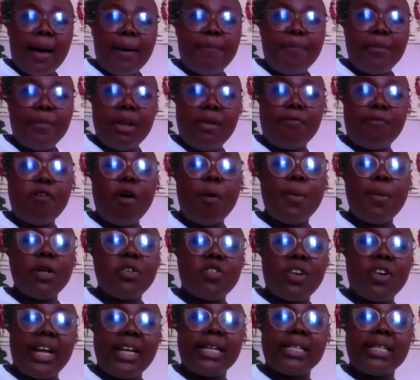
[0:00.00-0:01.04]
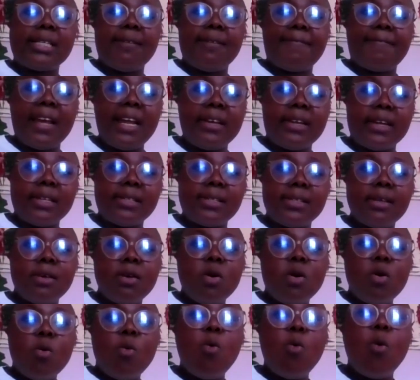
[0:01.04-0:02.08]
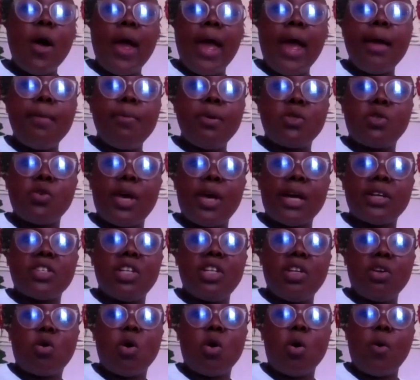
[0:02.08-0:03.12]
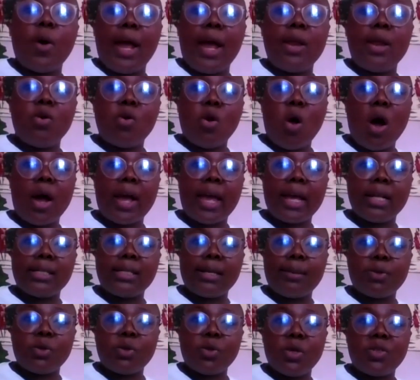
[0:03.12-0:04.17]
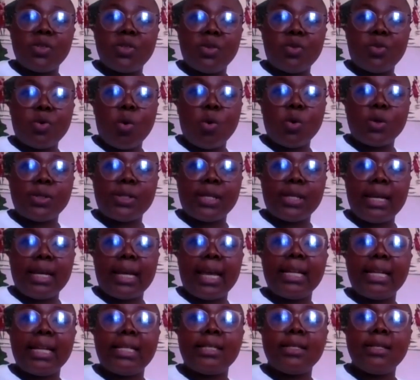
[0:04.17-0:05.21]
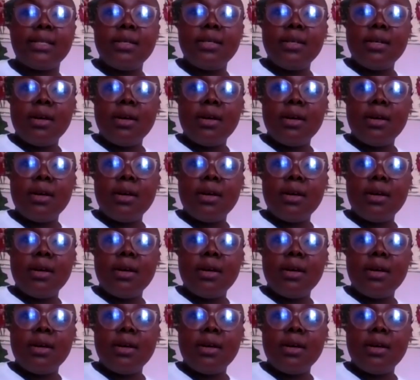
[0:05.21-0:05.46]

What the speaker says: informal traders and vendors who were able to actually go and knock at some certain doors and get